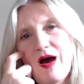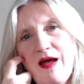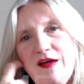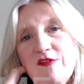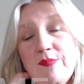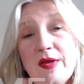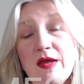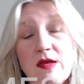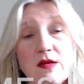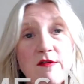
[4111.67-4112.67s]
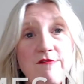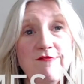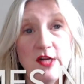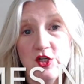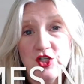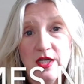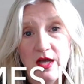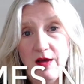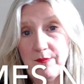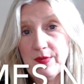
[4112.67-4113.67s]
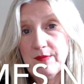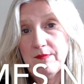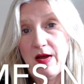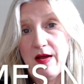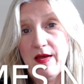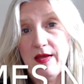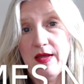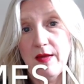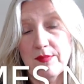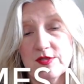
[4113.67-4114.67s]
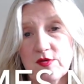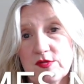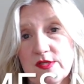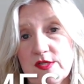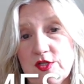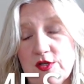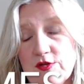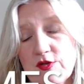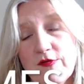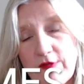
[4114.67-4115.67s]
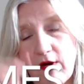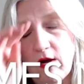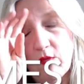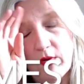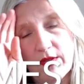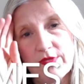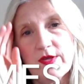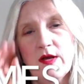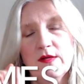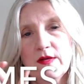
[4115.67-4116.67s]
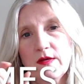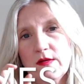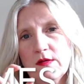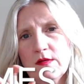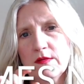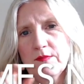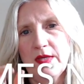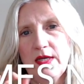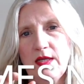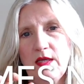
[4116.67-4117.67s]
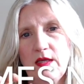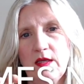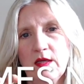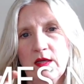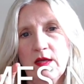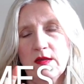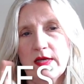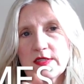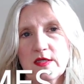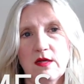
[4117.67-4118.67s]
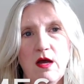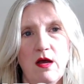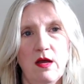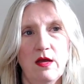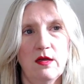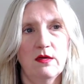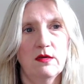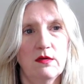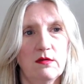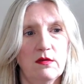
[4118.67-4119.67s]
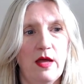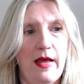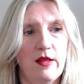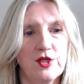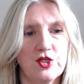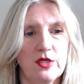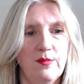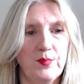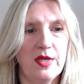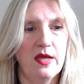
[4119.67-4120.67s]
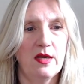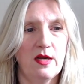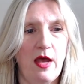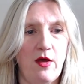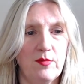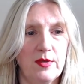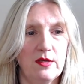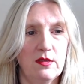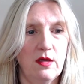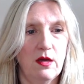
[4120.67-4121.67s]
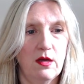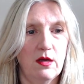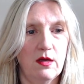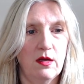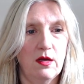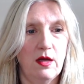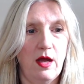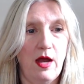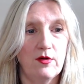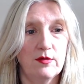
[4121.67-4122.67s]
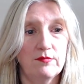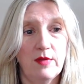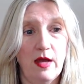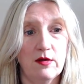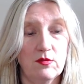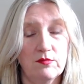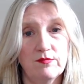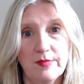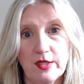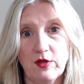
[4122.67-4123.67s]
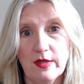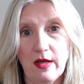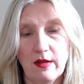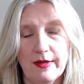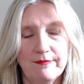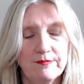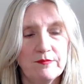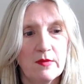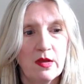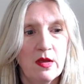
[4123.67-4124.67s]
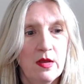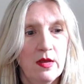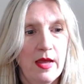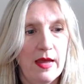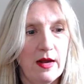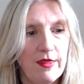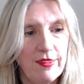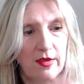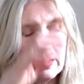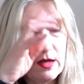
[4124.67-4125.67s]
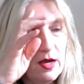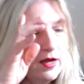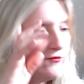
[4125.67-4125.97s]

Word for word: have been finishing up my episodes this year so far with a little mini lesson on allyship and how to be uh how to how to be a good ally. And I think I've